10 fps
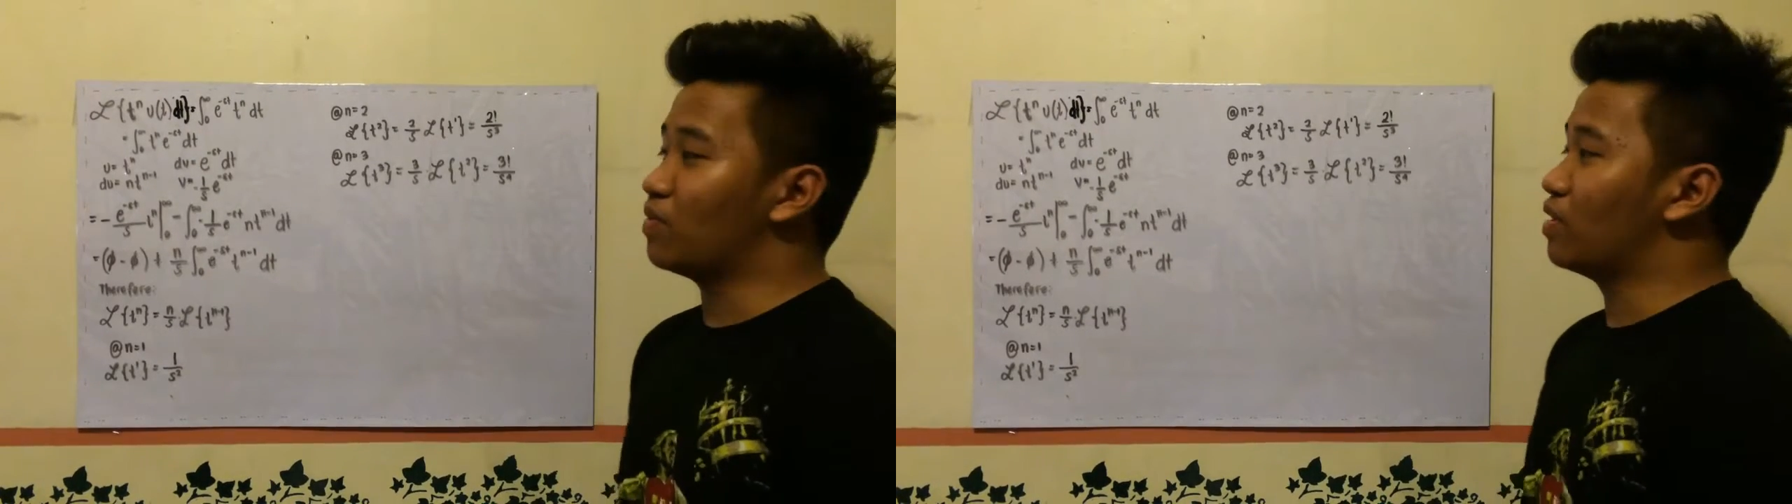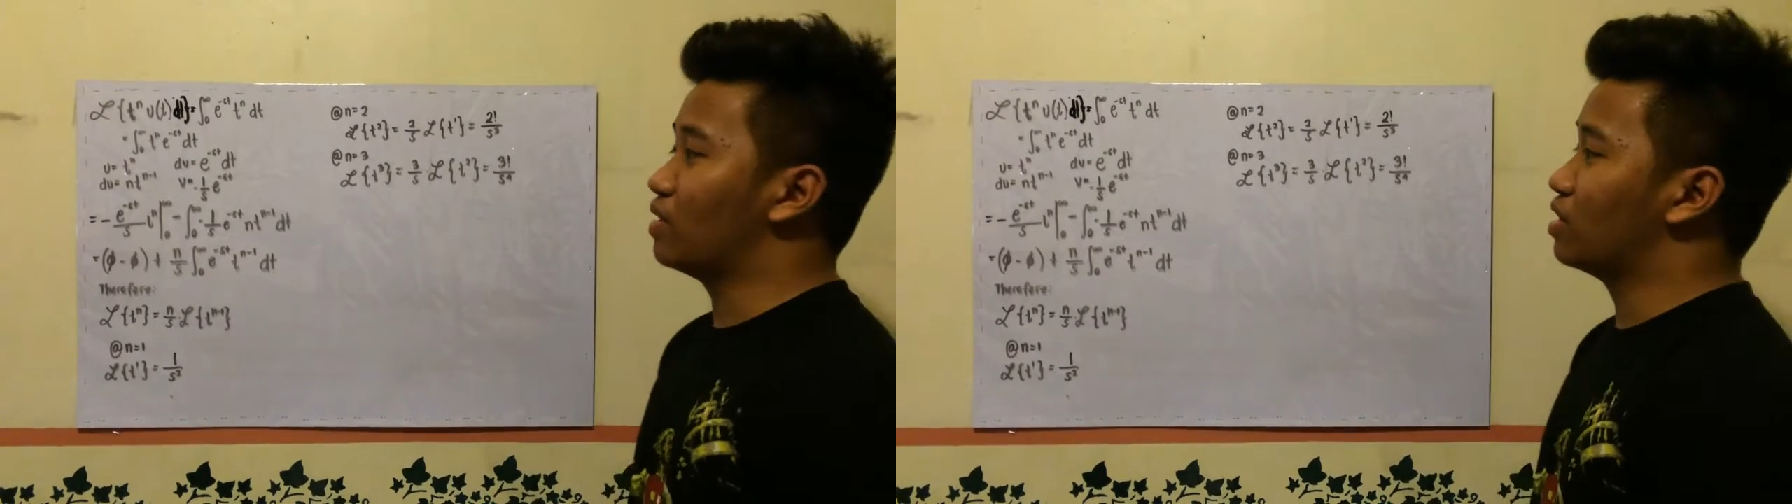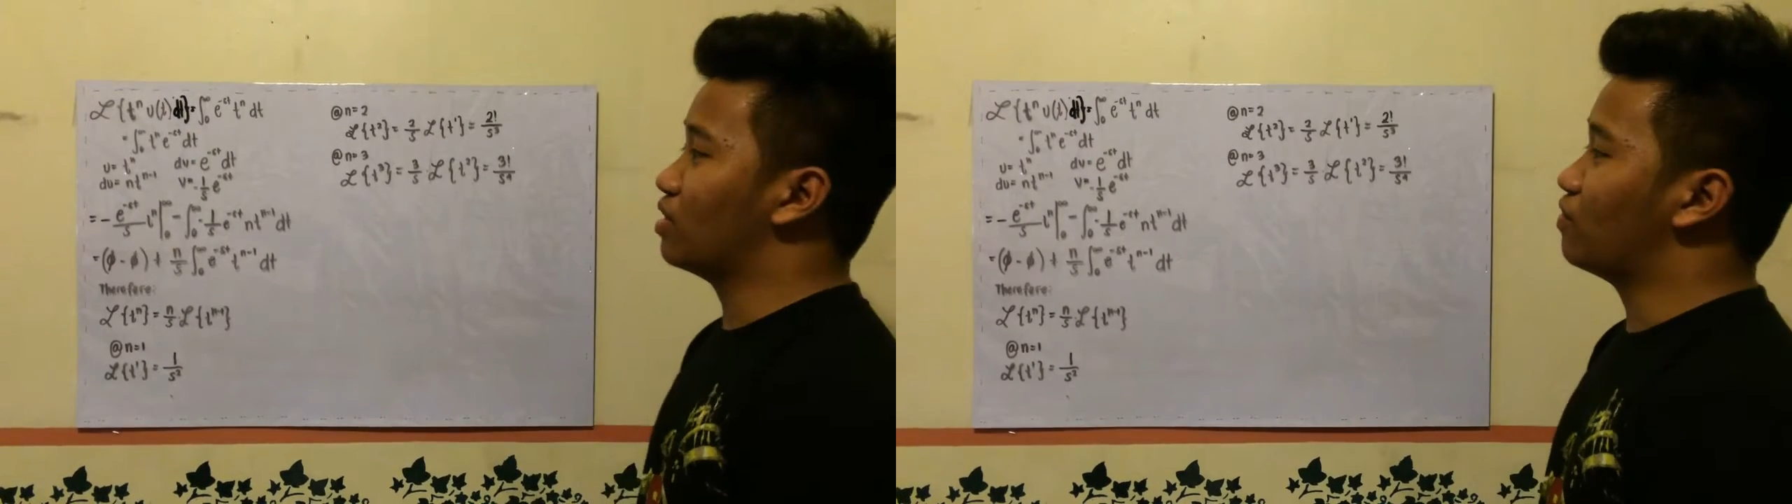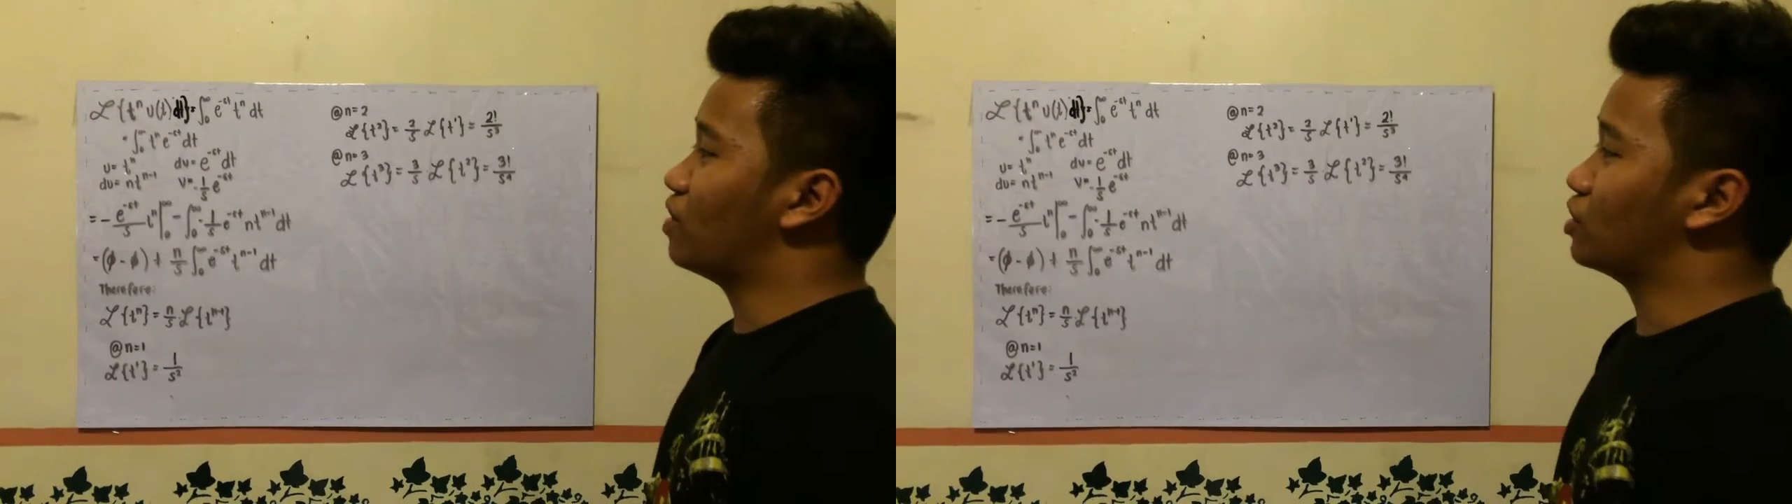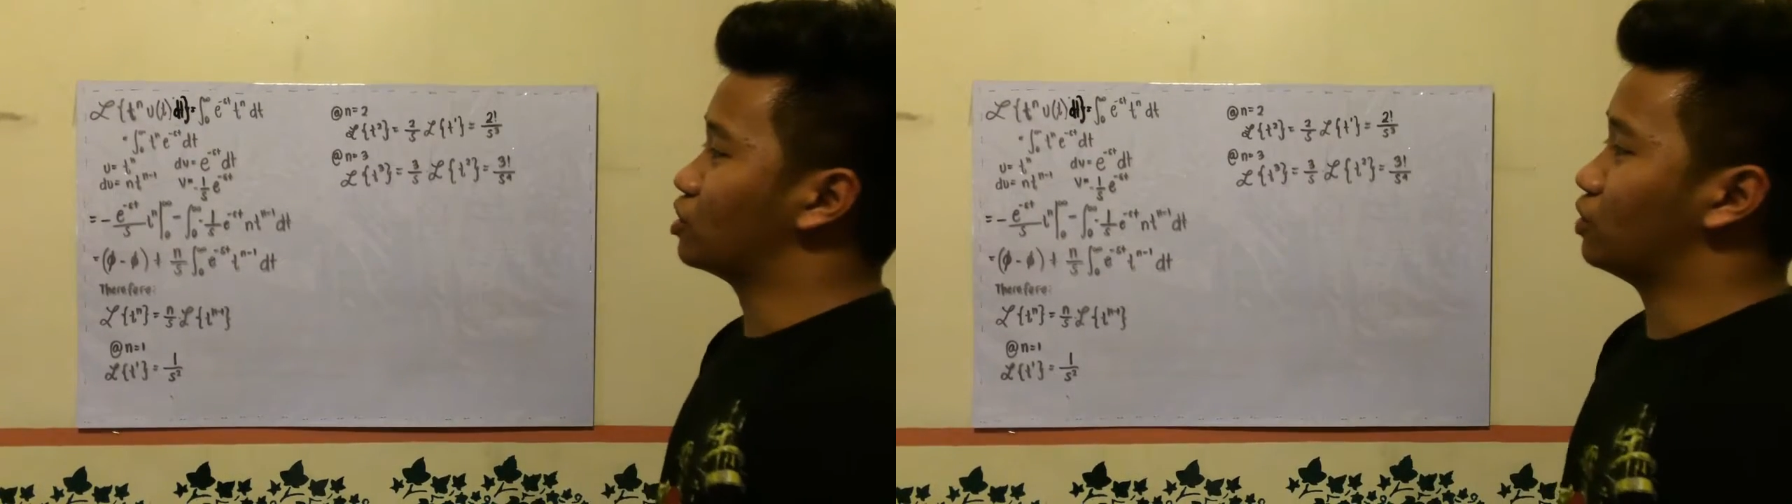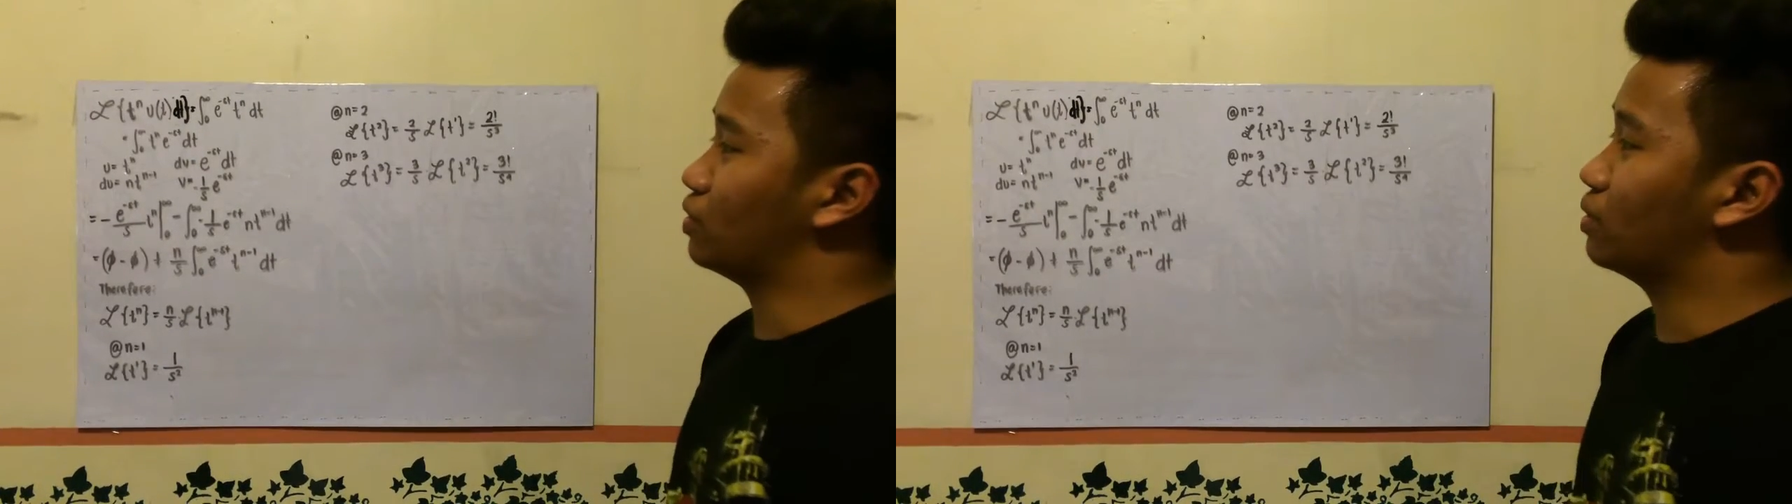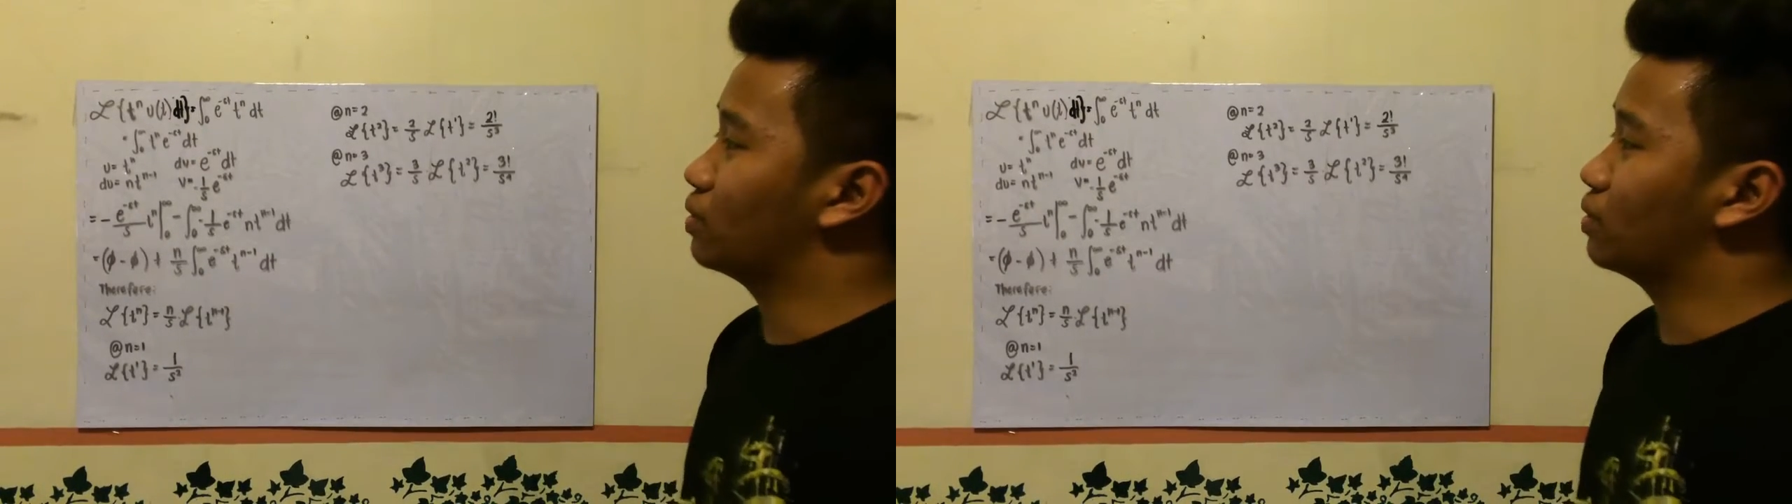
frequency function